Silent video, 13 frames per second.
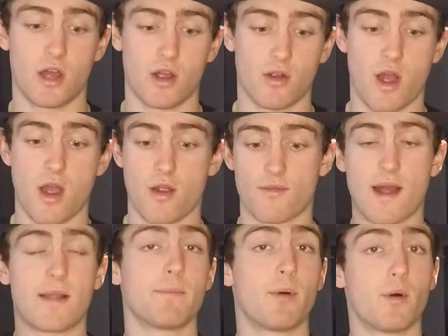
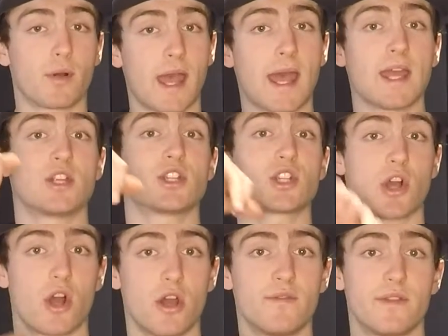around the bottle cage
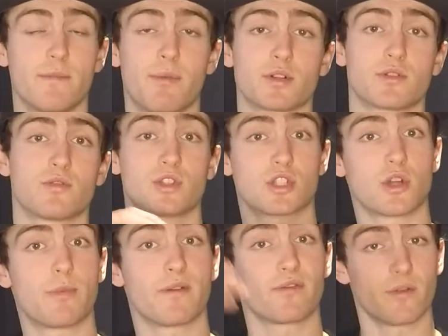over the bottle to
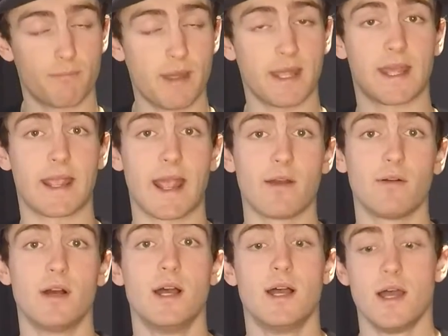stop it from pinging out,
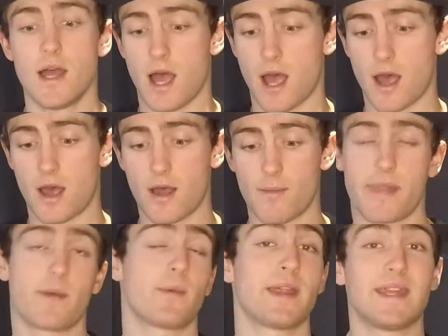and
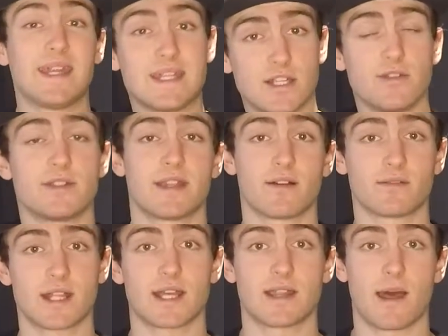then when they need to use it, they'll
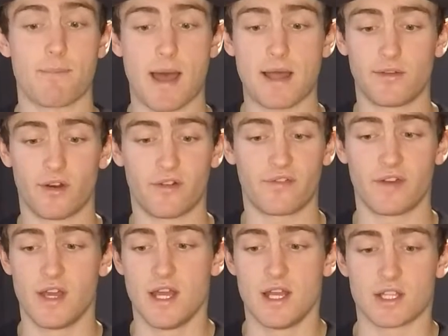take that band off.
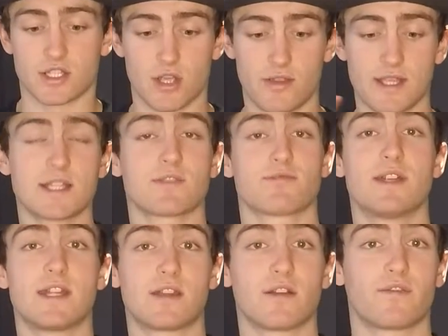So this is
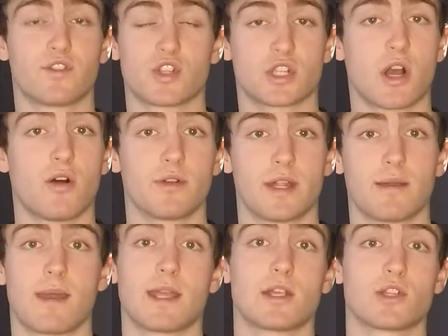really good for just holding,
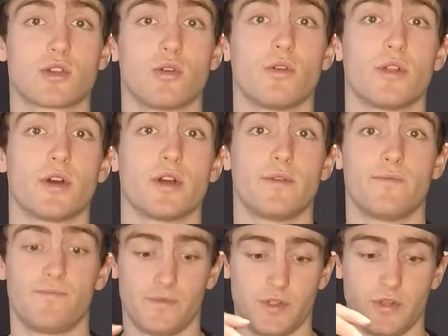making sure that
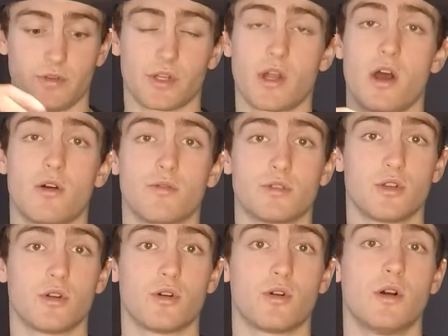you can hold
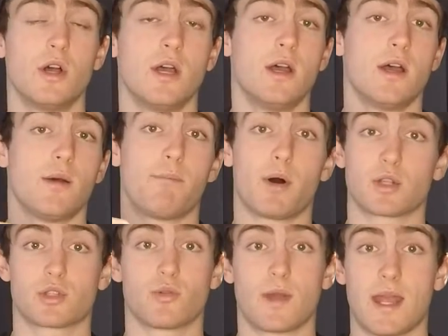your
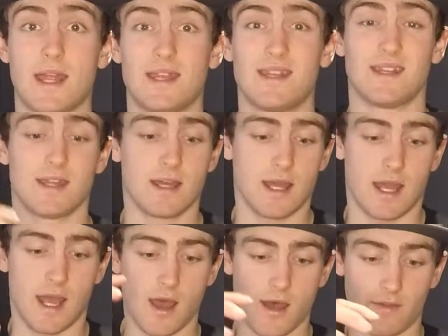bottle in.
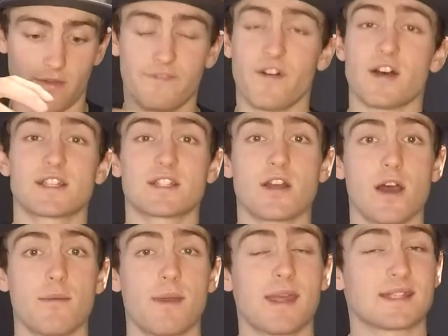The first
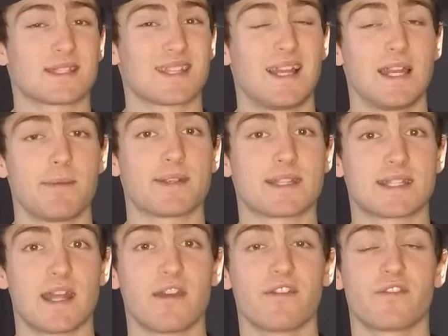time it's a little bit
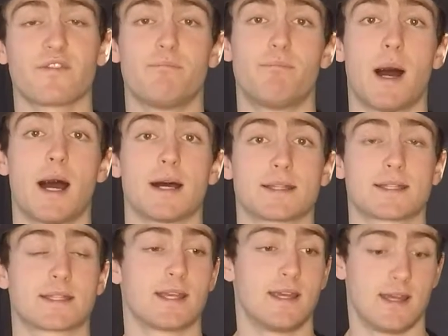stiff,
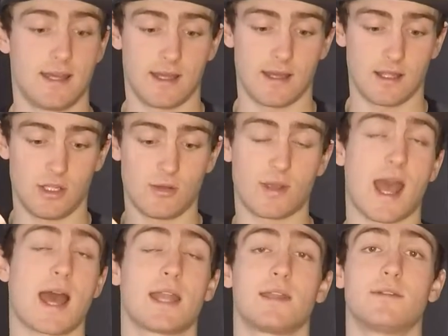but you
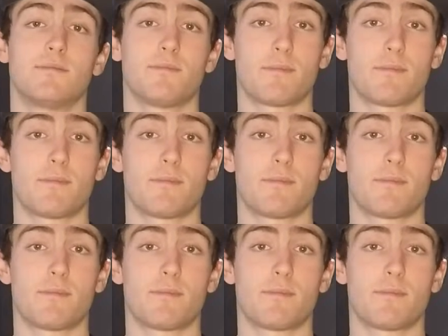can